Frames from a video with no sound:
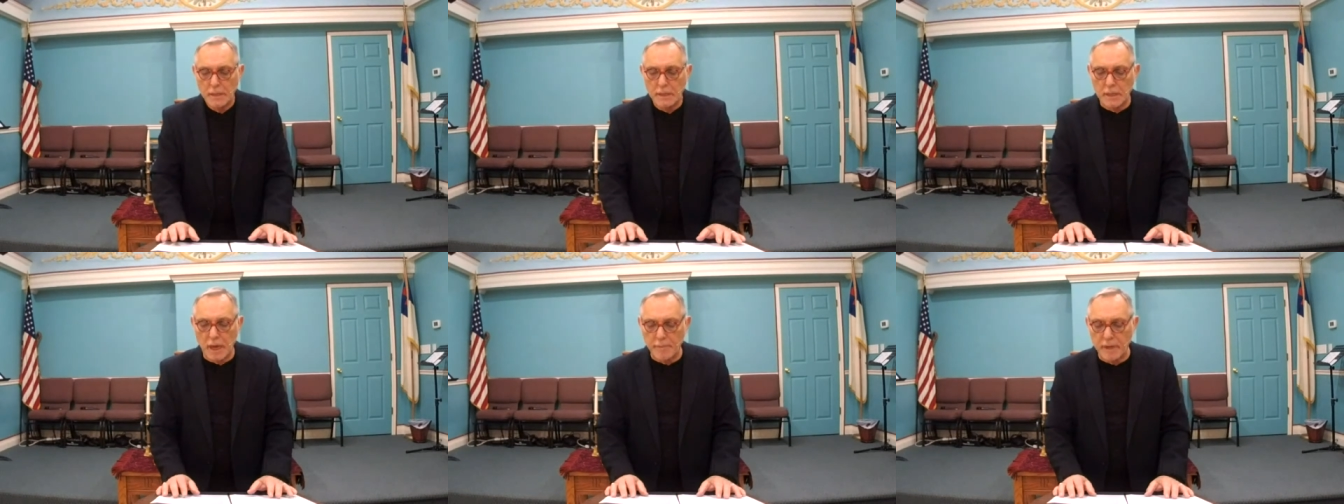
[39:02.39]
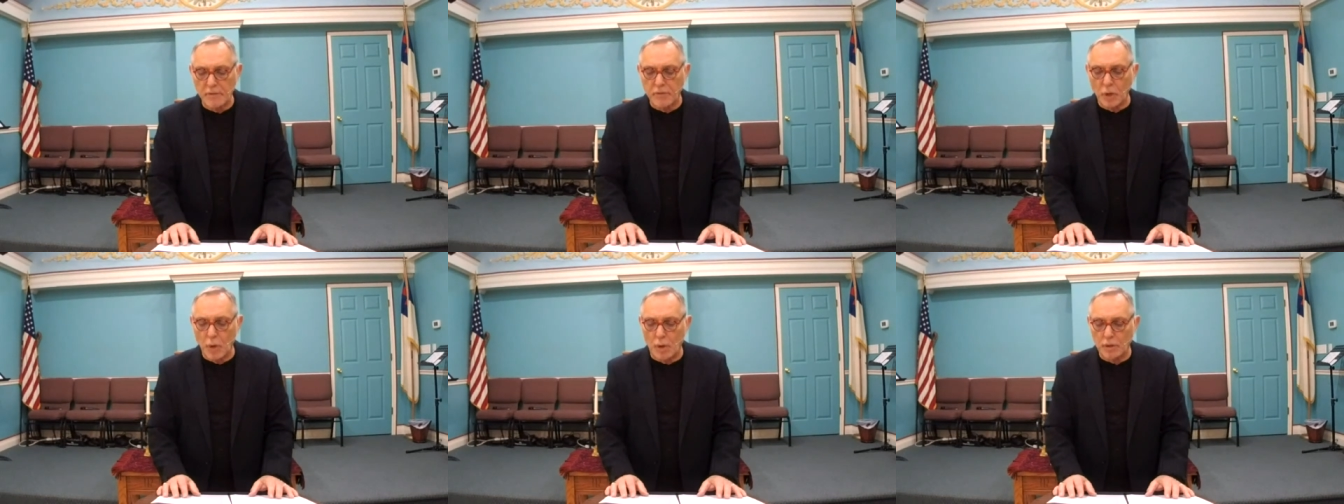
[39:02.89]
The coming of
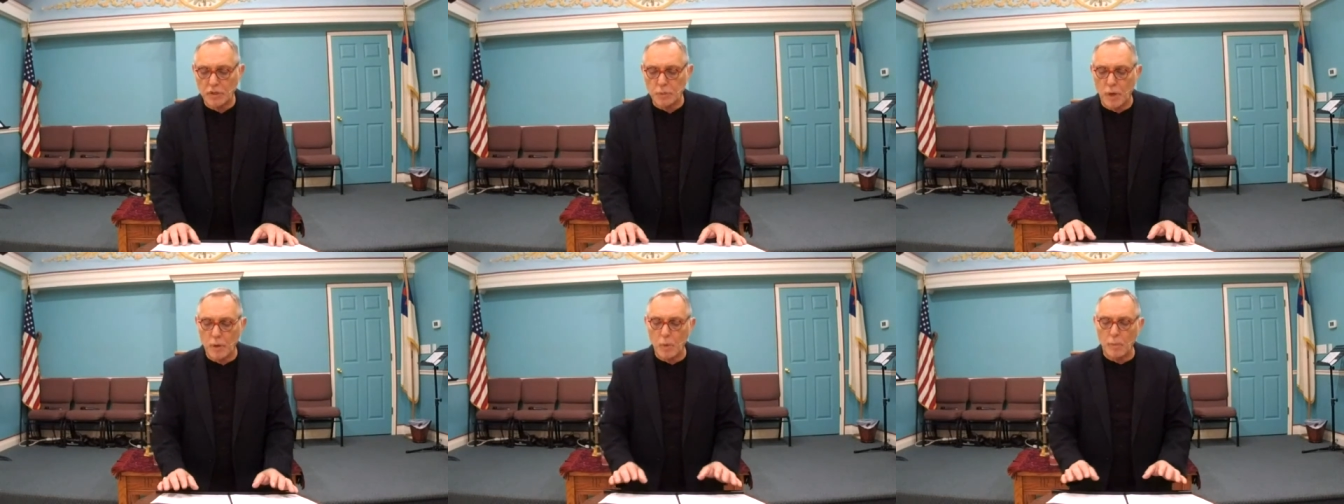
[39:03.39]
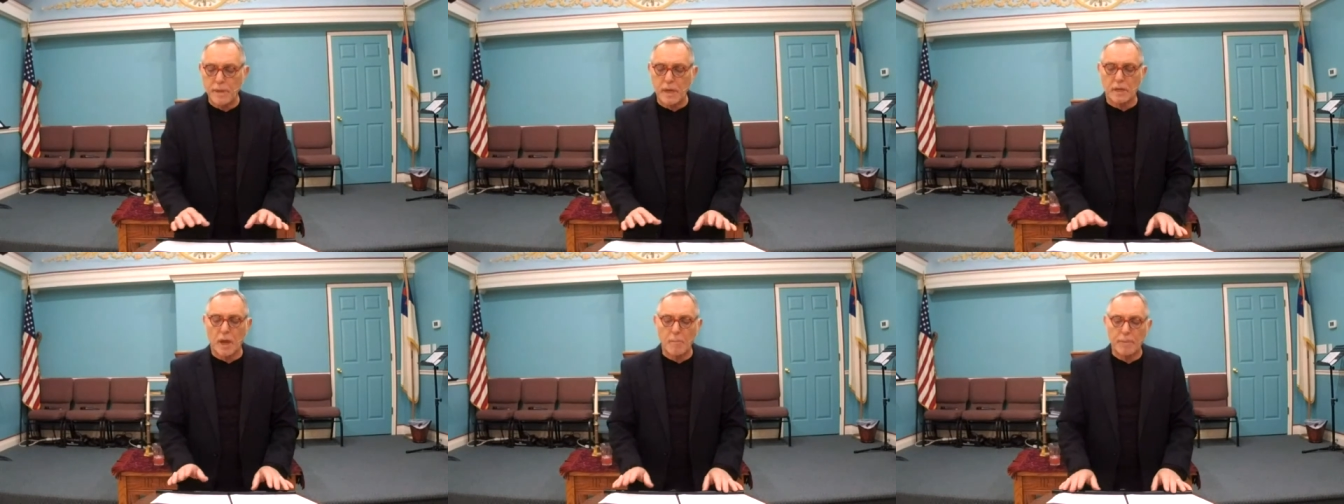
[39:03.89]
the lawless one will be
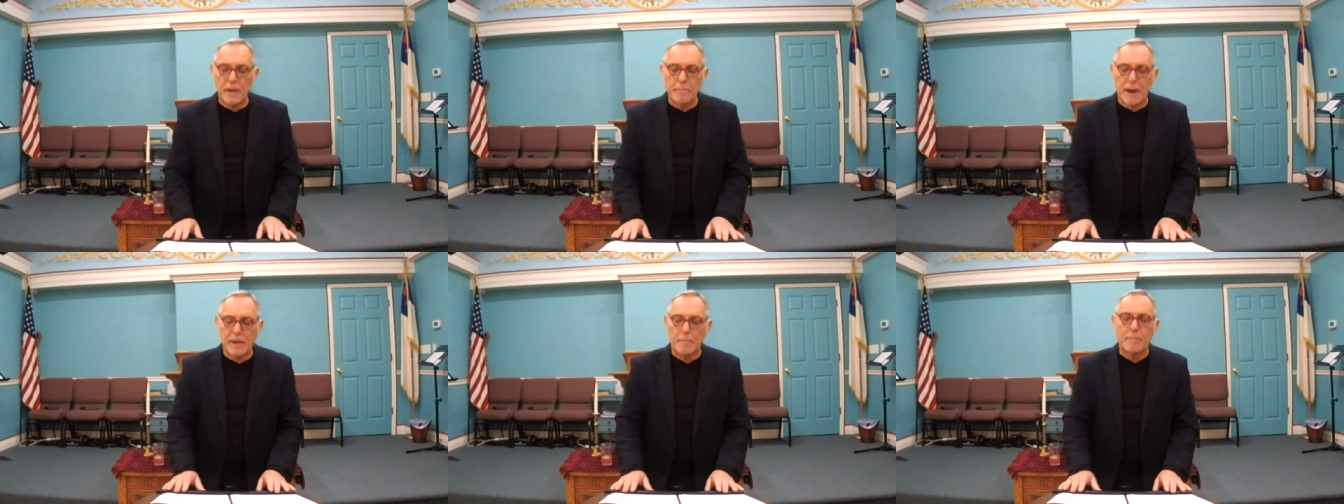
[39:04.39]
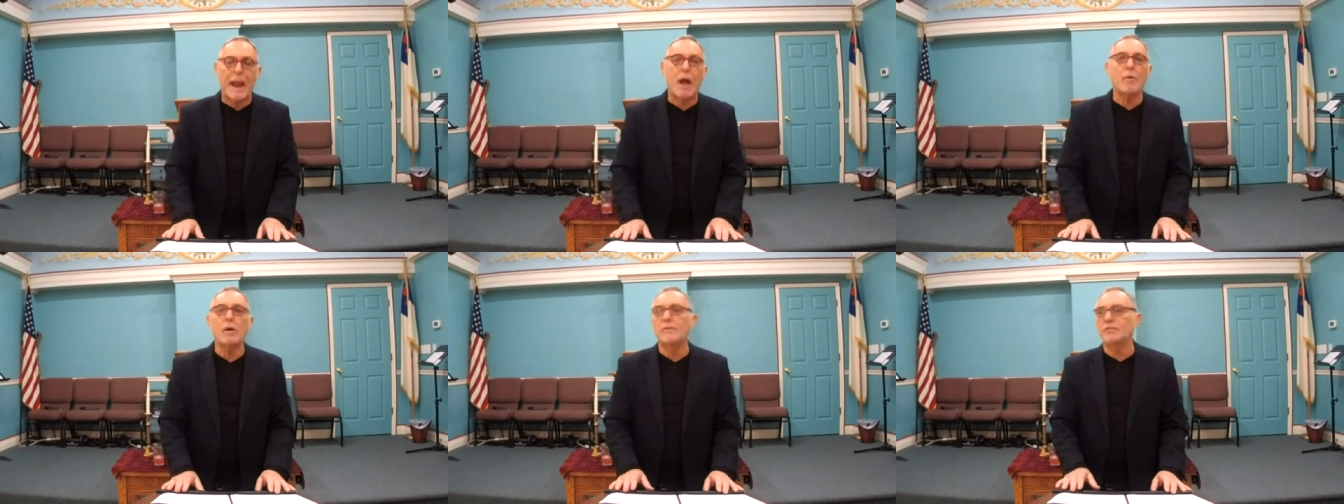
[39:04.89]
accompanied by the
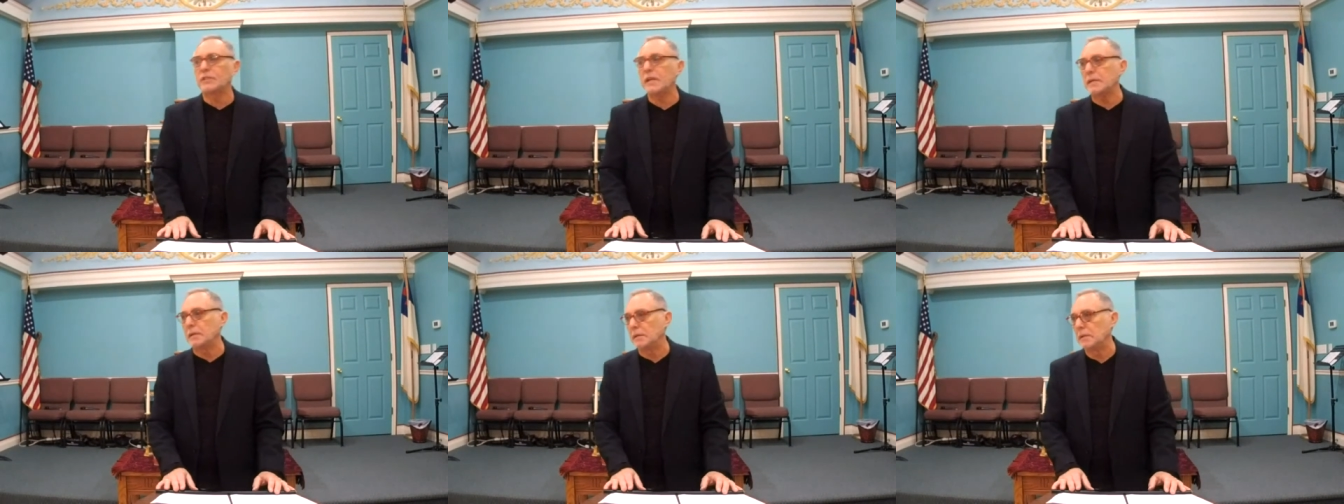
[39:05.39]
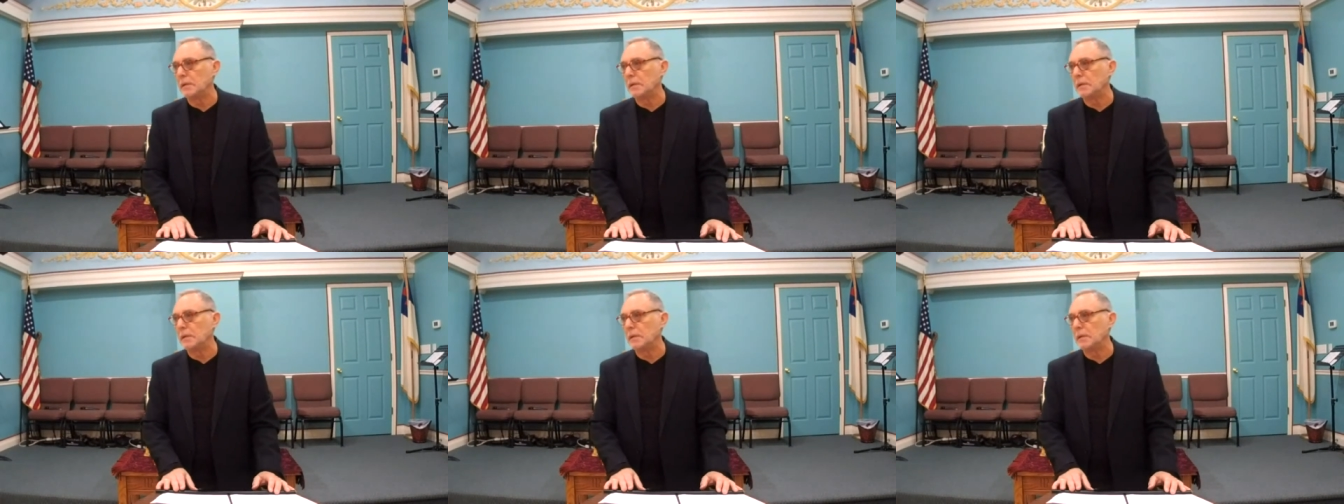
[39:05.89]
power of Satan.